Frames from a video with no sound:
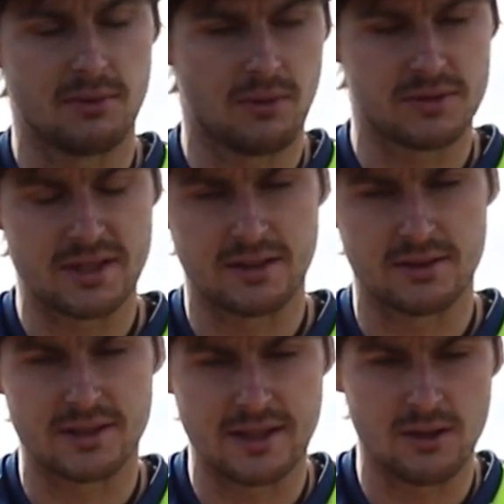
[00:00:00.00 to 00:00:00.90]
obviously
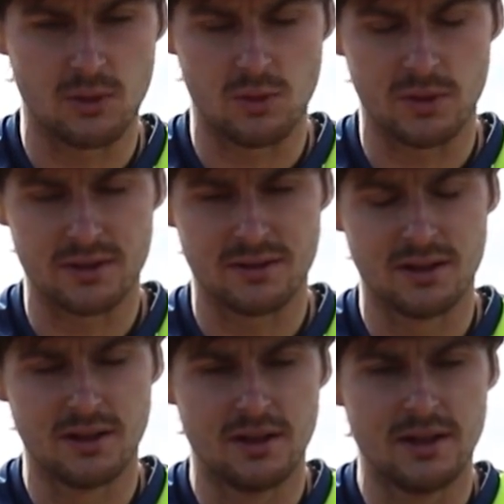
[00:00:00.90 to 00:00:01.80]
could see it all, and
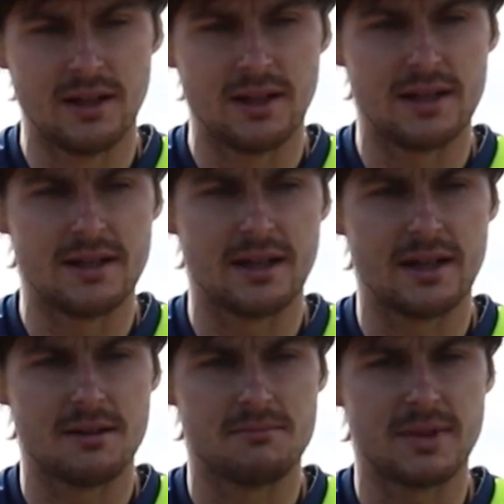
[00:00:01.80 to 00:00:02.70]

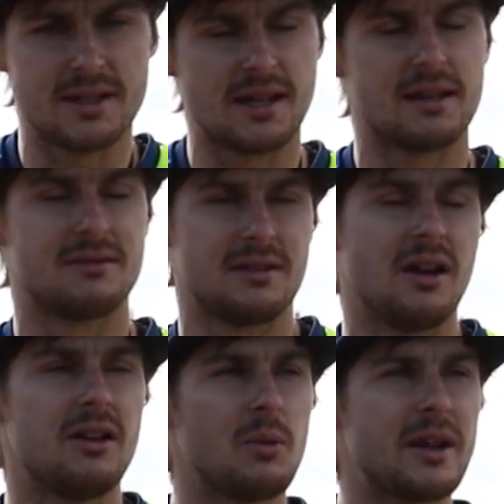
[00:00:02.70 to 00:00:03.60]
he said, in
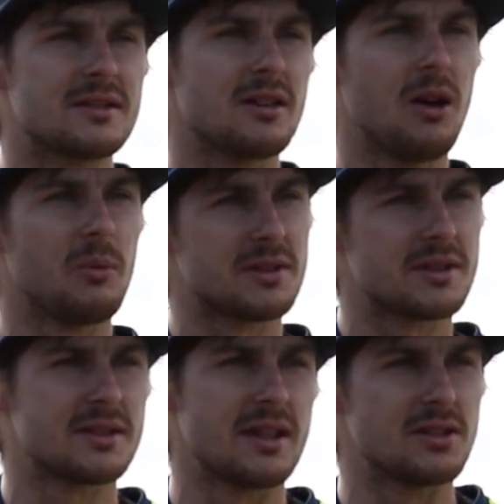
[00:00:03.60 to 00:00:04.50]
a week's time, once
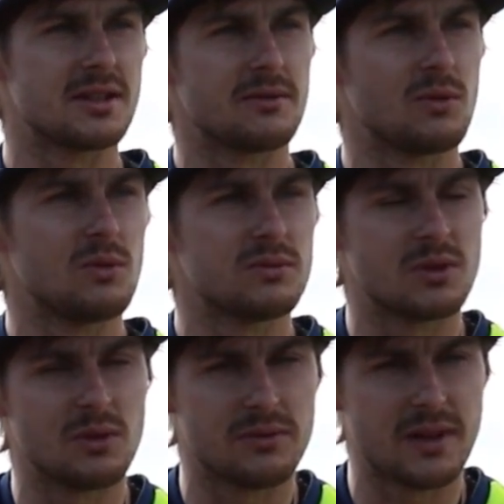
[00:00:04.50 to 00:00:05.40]
the stitches have all
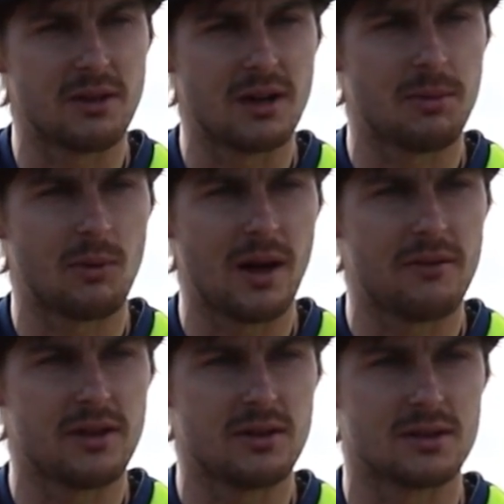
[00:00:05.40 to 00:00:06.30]
sort of healed up or
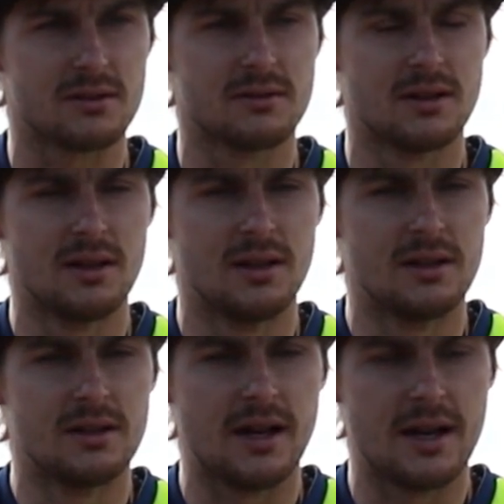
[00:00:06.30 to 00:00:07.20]
whatever, you
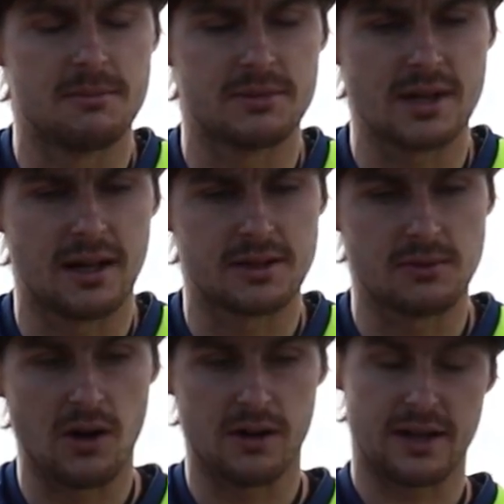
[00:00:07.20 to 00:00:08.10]
can start to
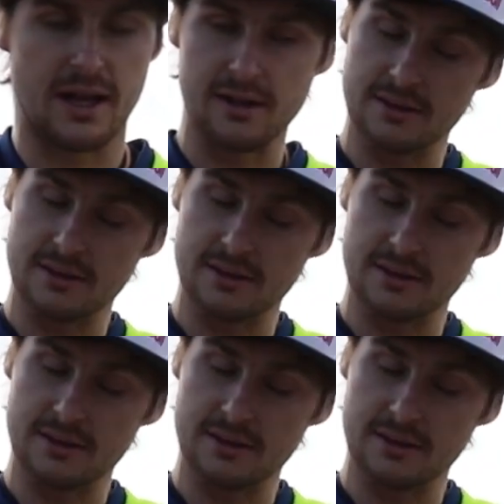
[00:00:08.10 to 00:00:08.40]
ride again.